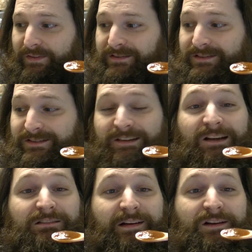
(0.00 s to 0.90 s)
this is
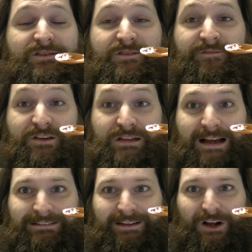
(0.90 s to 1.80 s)
Sinclair's
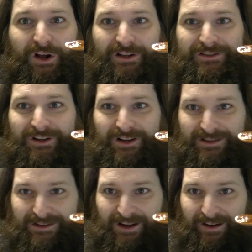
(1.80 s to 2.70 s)
Fatalii Hot
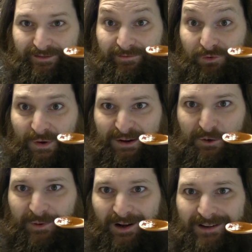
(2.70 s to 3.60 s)
Sauce from Fuego
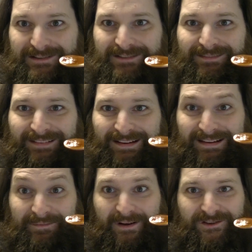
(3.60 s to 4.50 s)
Box.
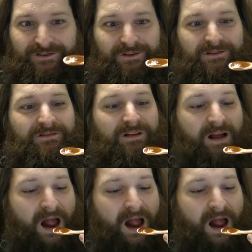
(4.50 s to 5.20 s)
Heat my shorts.